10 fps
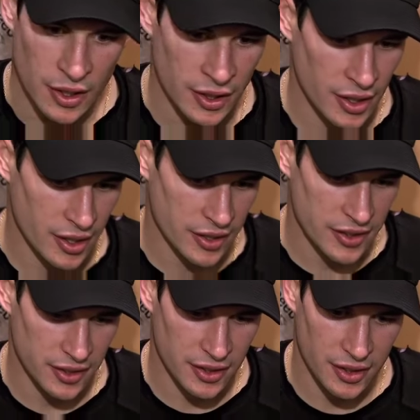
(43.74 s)
Yeah, I
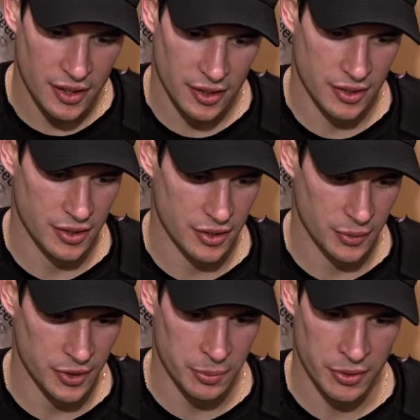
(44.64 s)
think
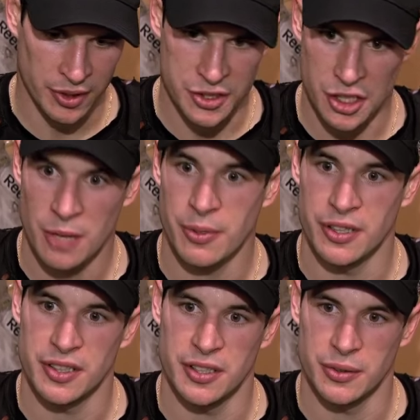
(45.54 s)
we did a pretty good job.
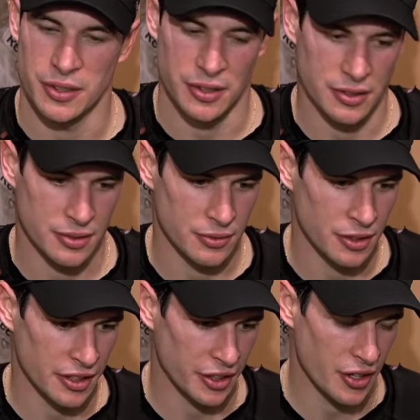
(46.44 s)
Our D were
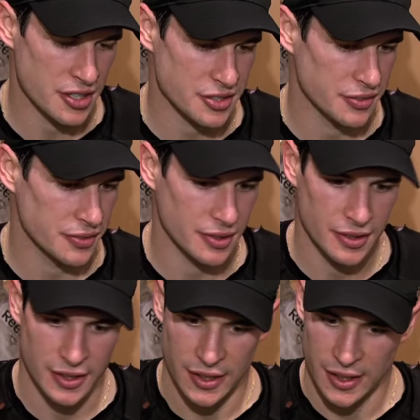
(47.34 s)
really aggressive and
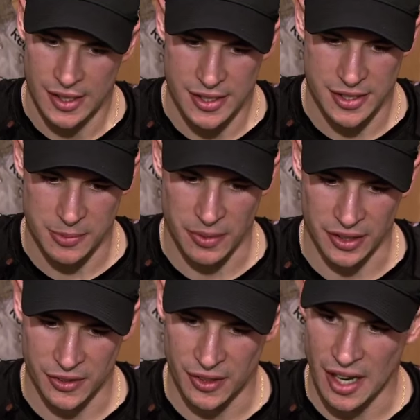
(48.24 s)
seemed
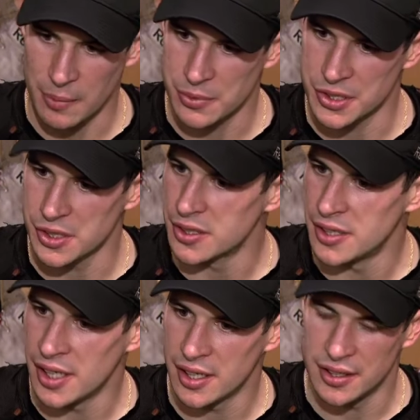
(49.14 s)
like their gap was good.
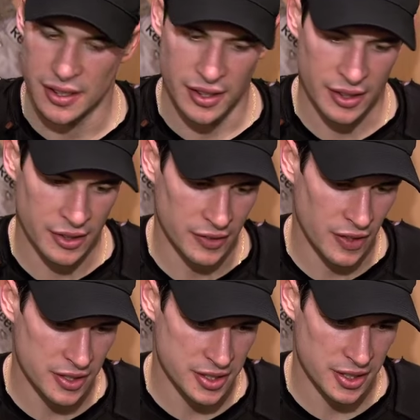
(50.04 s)
They had a
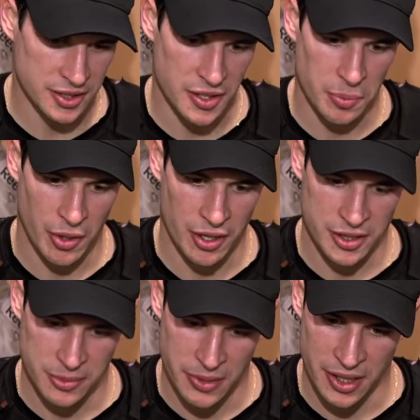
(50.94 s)
lot of sticks on
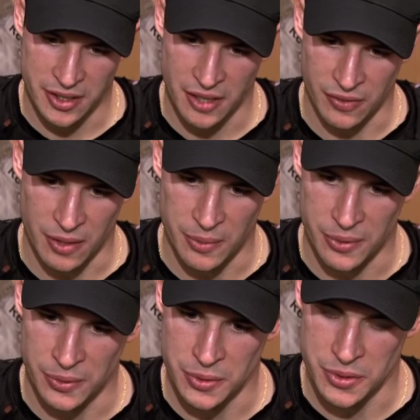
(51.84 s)
pucks and made it tough coming
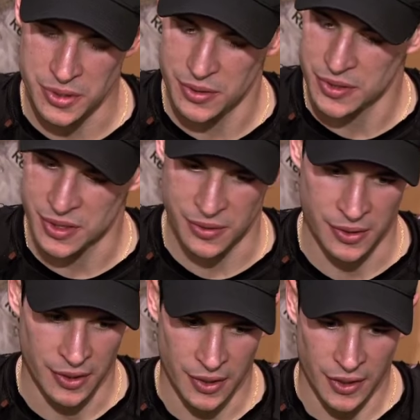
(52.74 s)
through the neutral zone. So
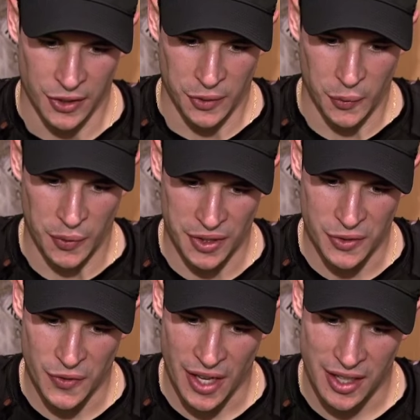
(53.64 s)
when you
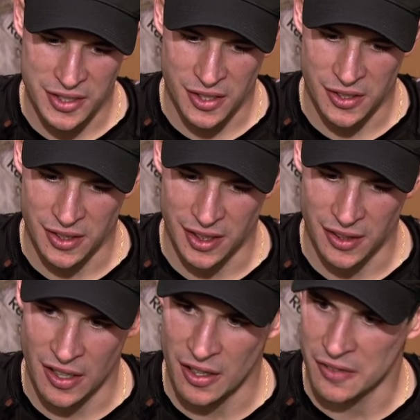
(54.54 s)
do that, it's hard to get
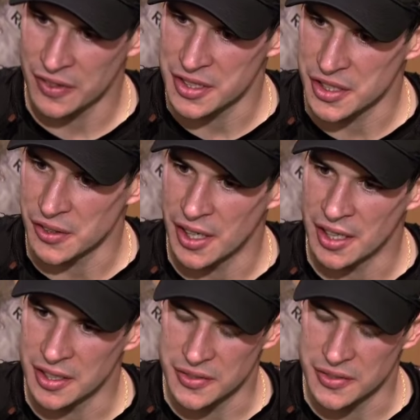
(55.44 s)
a lot of offense created.